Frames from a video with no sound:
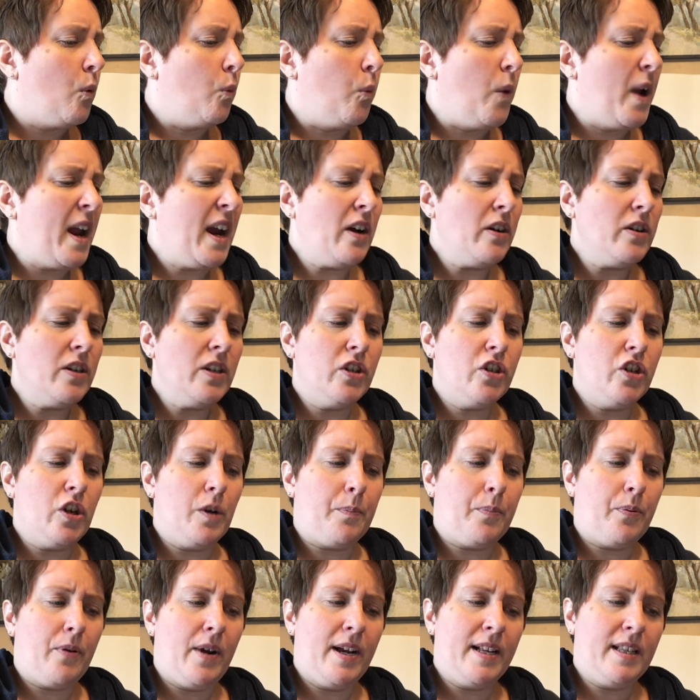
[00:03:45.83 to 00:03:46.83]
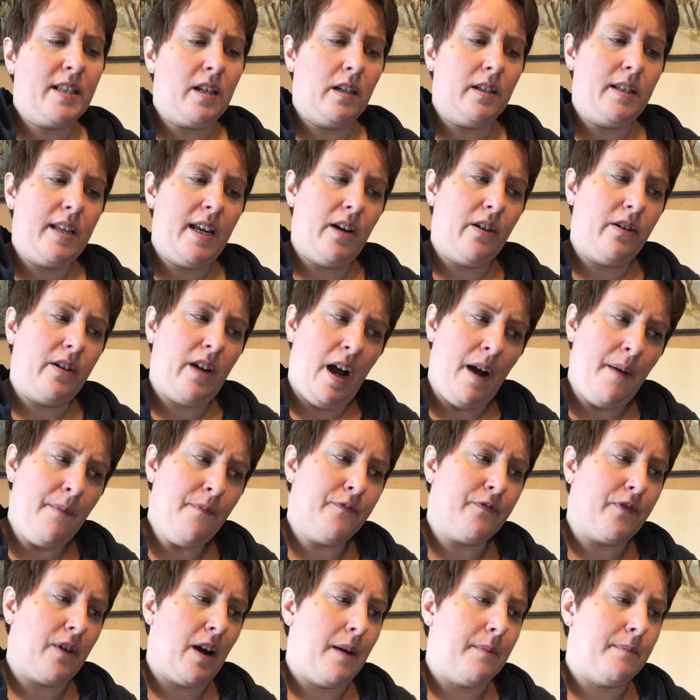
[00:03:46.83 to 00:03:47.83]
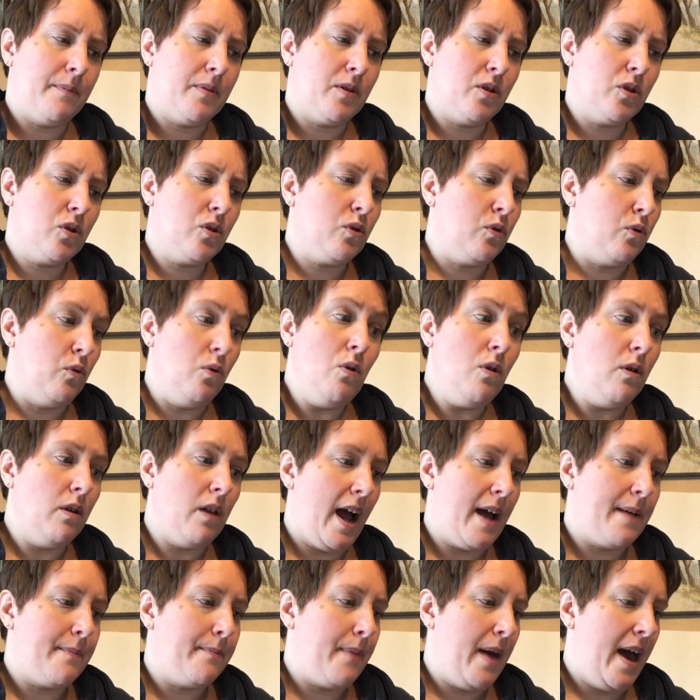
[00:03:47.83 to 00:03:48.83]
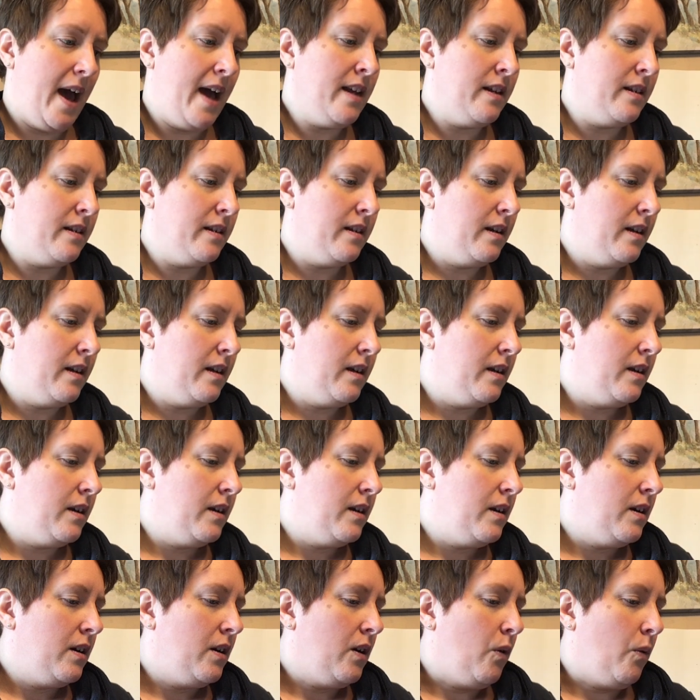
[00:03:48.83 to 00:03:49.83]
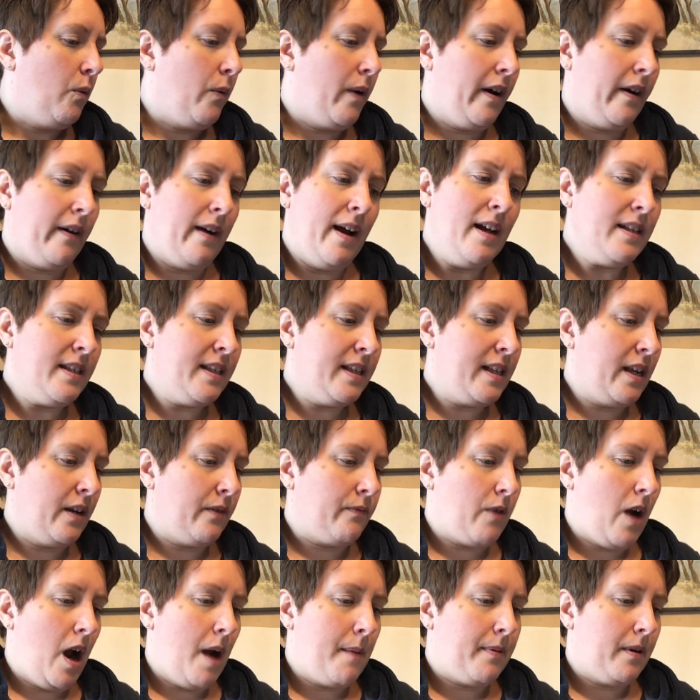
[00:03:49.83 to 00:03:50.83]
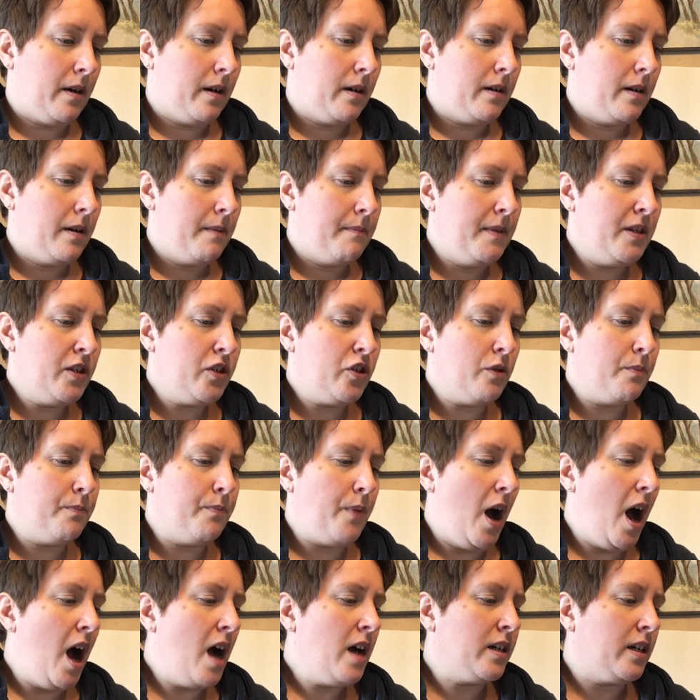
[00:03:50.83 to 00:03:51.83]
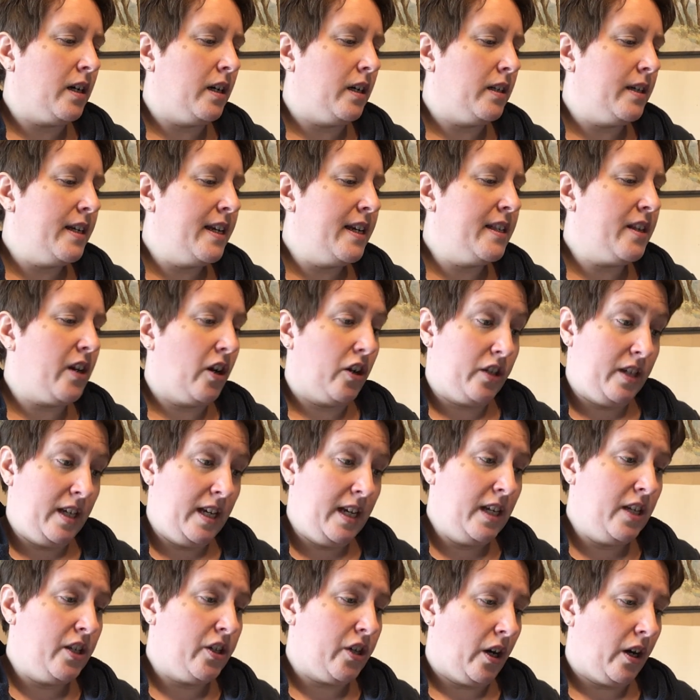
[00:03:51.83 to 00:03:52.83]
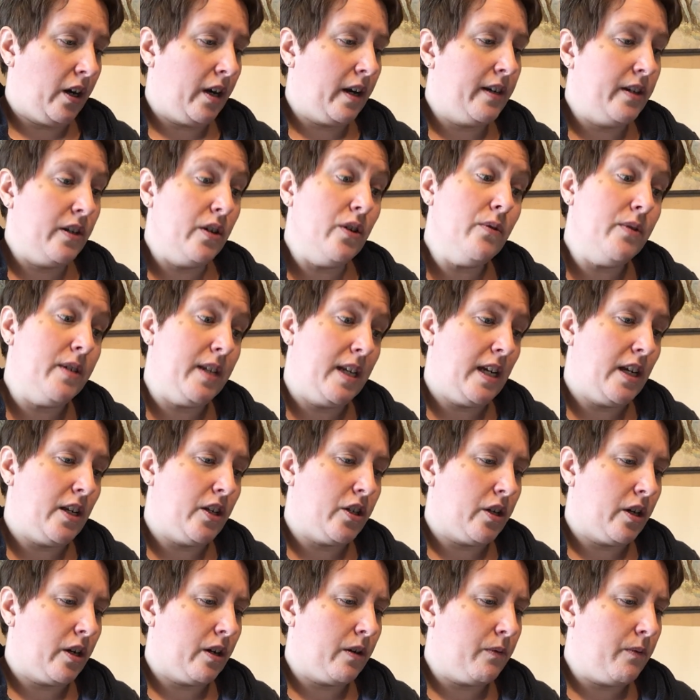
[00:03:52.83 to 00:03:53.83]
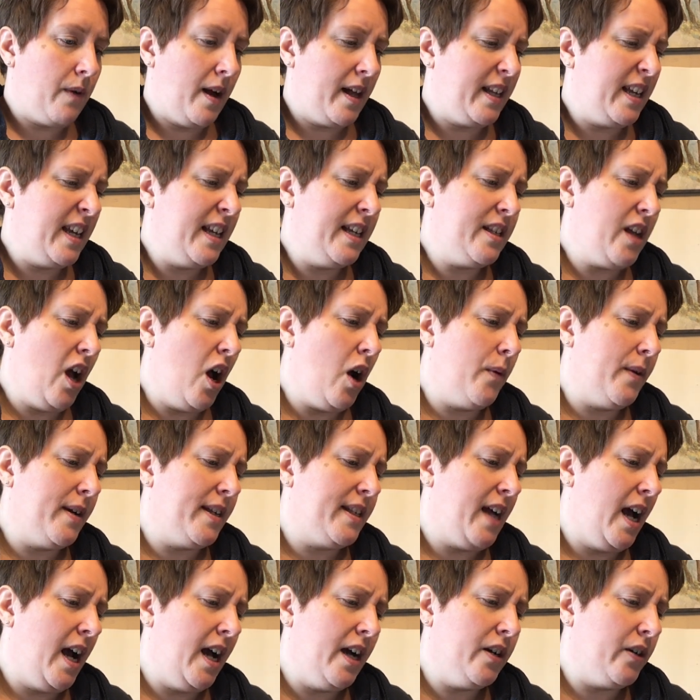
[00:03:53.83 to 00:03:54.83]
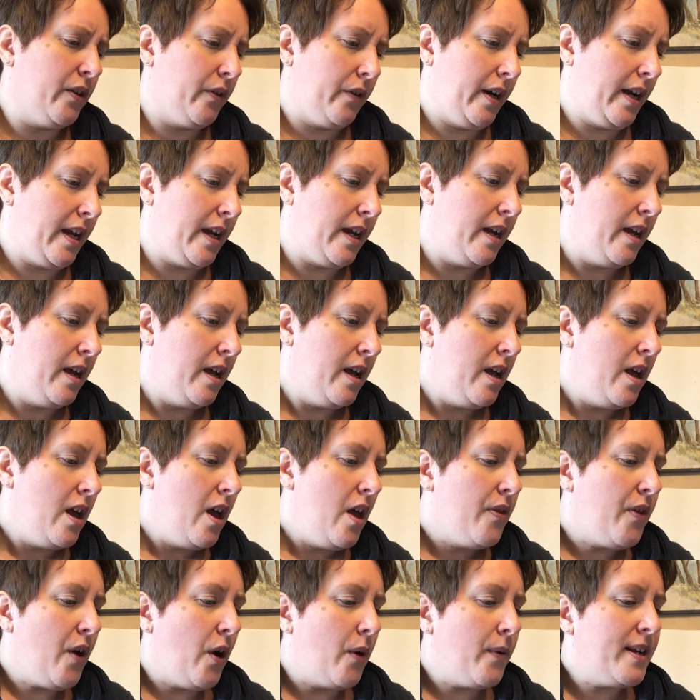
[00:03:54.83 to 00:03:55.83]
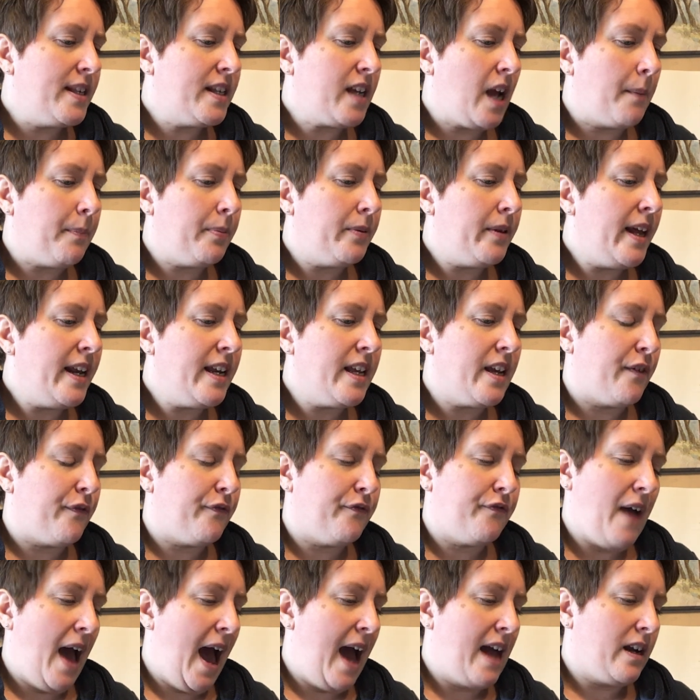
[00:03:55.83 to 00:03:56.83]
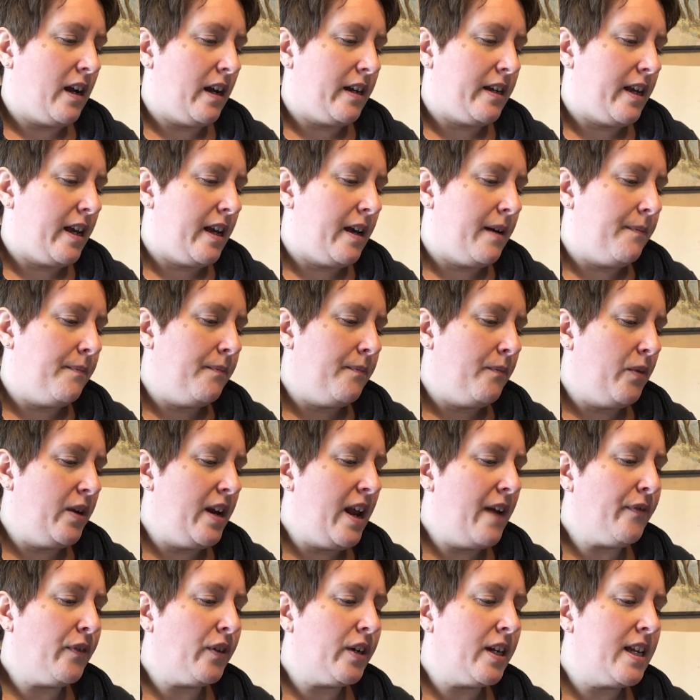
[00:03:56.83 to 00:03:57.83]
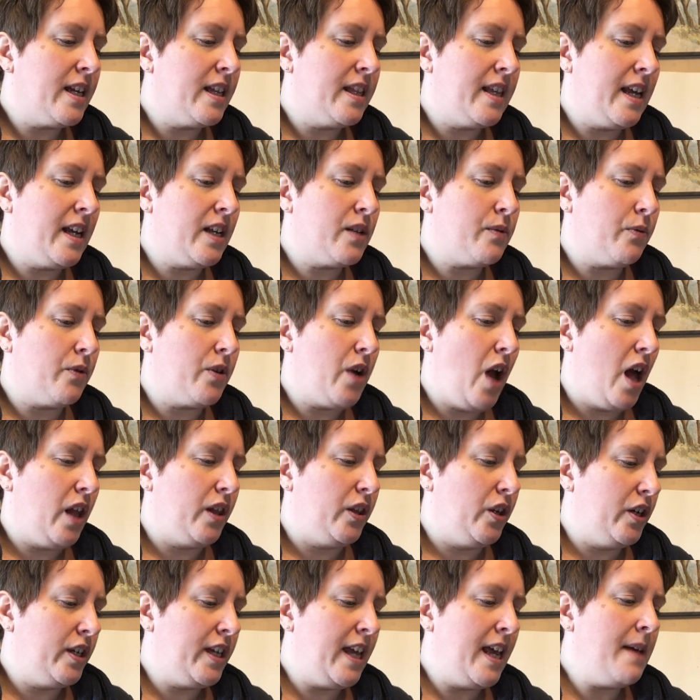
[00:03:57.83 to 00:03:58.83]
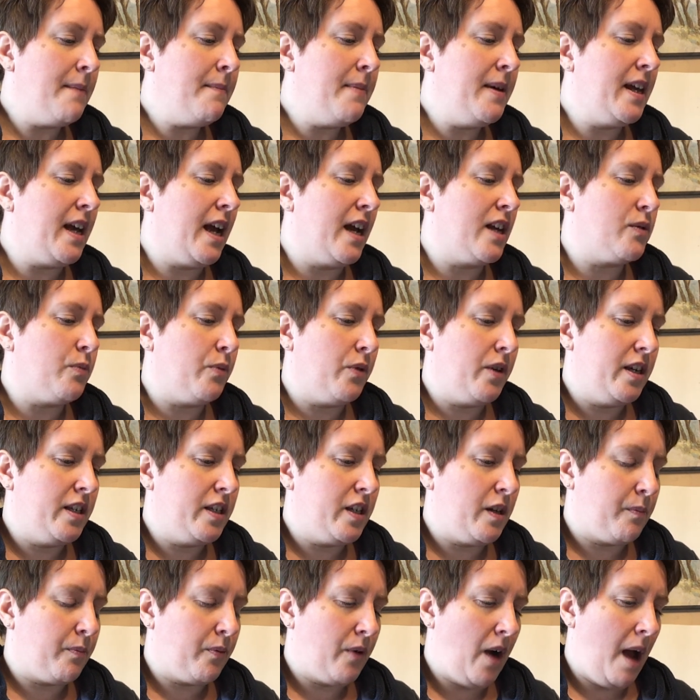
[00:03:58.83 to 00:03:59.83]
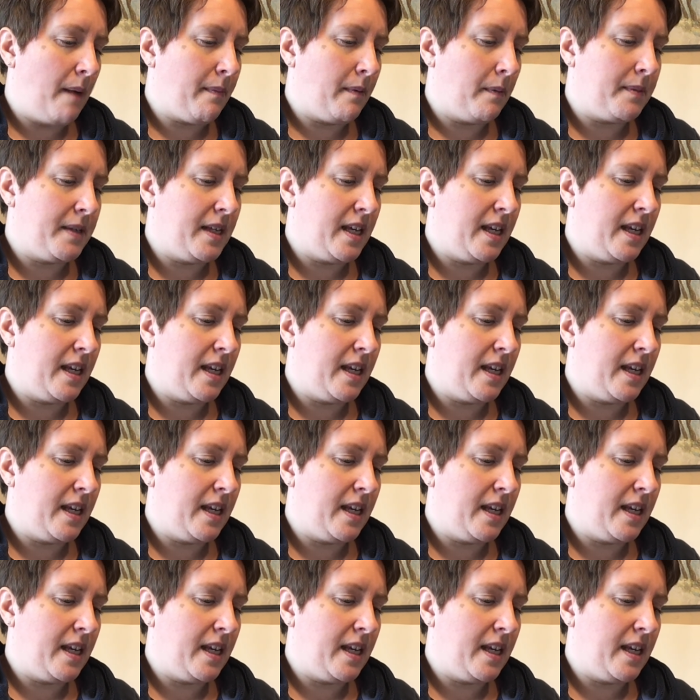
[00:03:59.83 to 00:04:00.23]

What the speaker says: "Where does your pretzel tail come from? School, I bet." "Where else?" said Robert. "Mr. Bockel, he's our teacher, a new teacher. Well, he's always hungry, though he's got plenty of fat on him. Whenever he thinks we're not looking because we're into problems